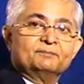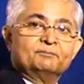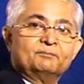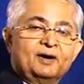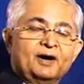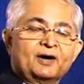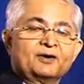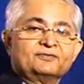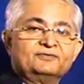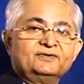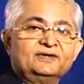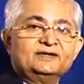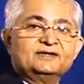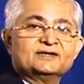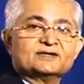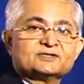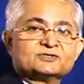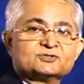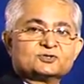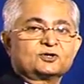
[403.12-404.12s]
Maruti
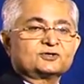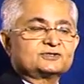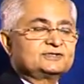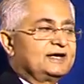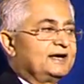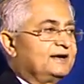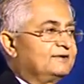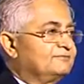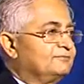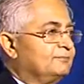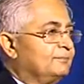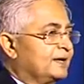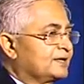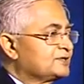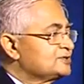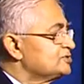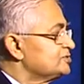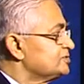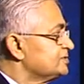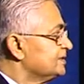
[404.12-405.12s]
does not have
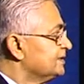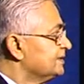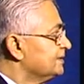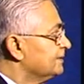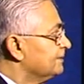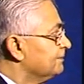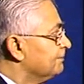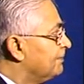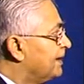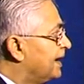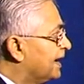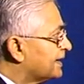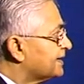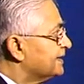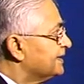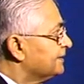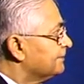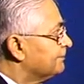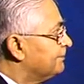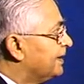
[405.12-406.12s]
much
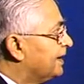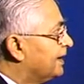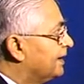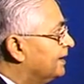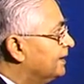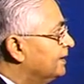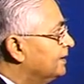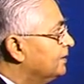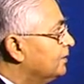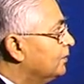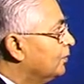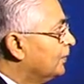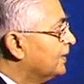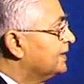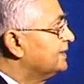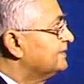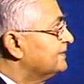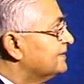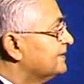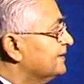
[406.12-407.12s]
bargaining power
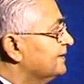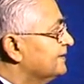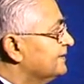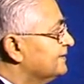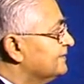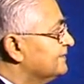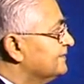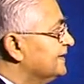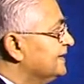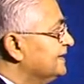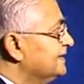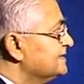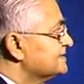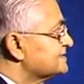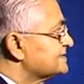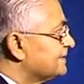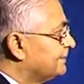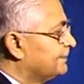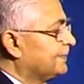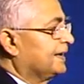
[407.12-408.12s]
with the
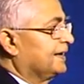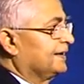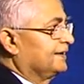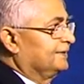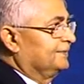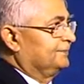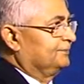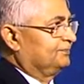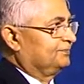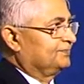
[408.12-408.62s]
supplier,